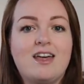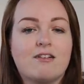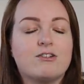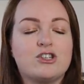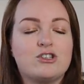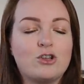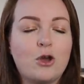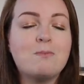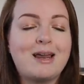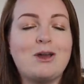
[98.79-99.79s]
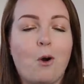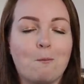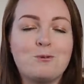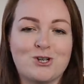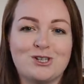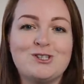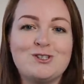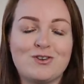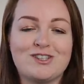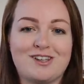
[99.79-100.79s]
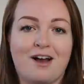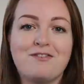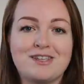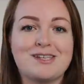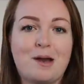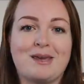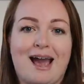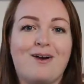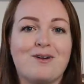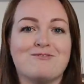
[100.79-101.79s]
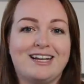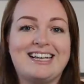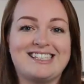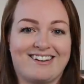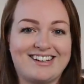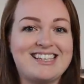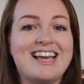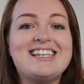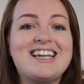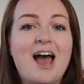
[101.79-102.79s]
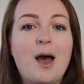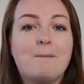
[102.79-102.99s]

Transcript: There are just so many options for stuff that's coming out. I'm really excited.